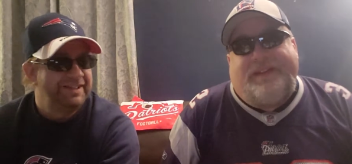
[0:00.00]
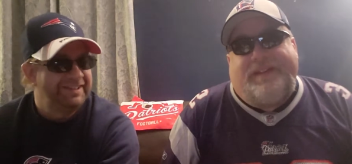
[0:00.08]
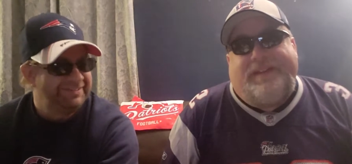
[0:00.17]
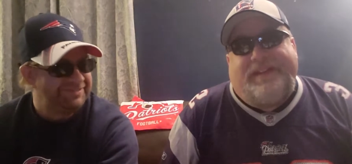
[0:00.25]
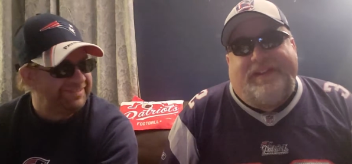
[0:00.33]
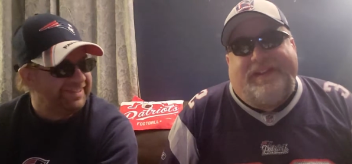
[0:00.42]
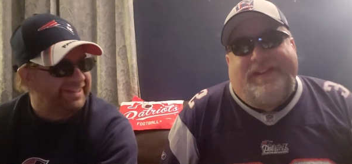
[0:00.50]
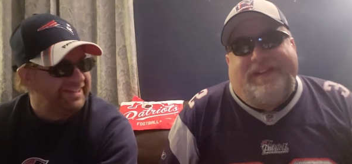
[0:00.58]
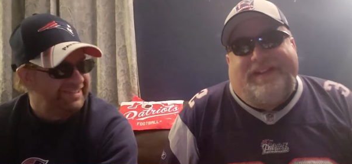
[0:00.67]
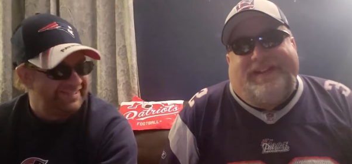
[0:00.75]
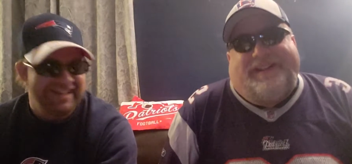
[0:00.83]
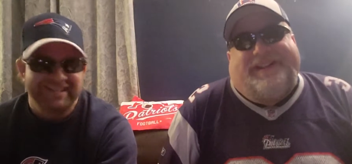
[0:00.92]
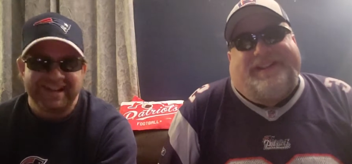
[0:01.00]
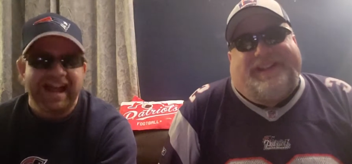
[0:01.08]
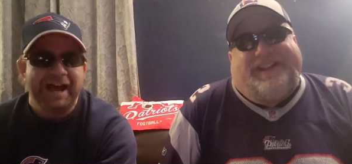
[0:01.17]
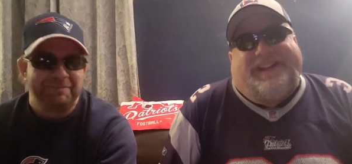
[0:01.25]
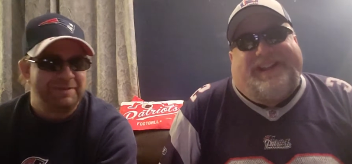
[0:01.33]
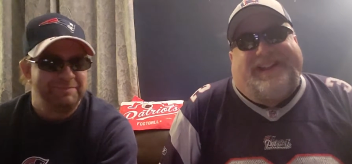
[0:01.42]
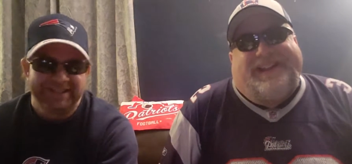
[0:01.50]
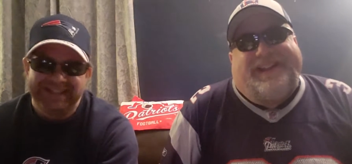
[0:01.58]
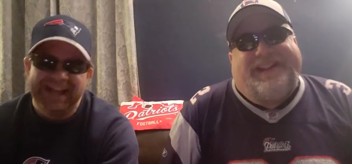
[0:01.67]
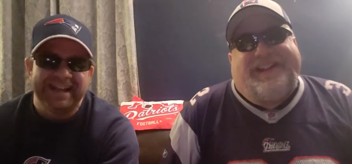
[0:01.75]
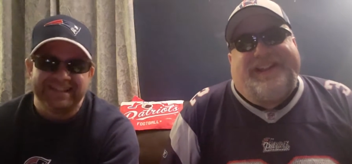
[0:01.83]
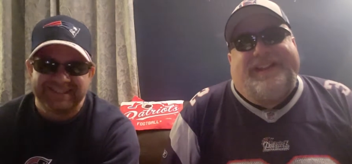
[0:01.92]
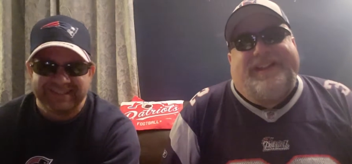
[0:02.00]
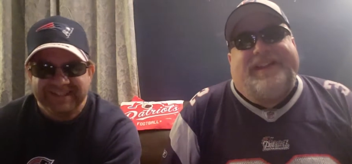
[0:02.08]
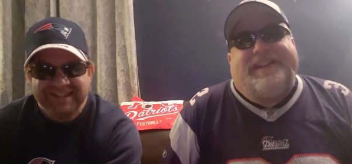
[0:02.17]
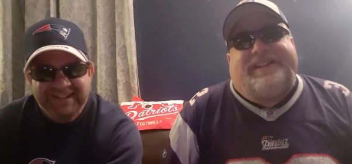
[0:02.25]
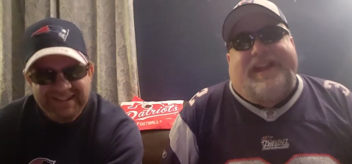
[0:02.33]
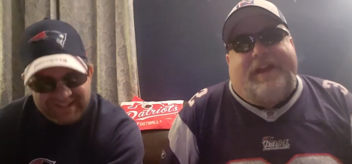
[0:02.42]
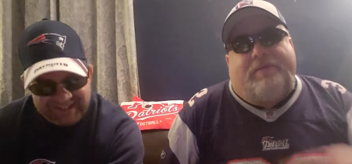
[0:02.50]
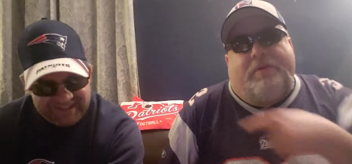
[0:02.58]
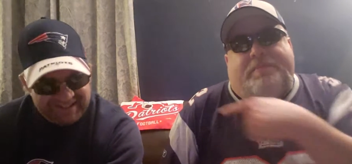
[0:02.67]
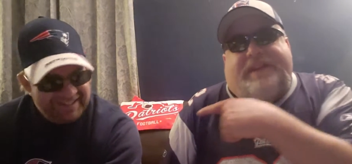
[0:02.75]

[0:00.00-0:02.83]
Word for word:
Speaker 1: if it doesn't happen, but yes. That will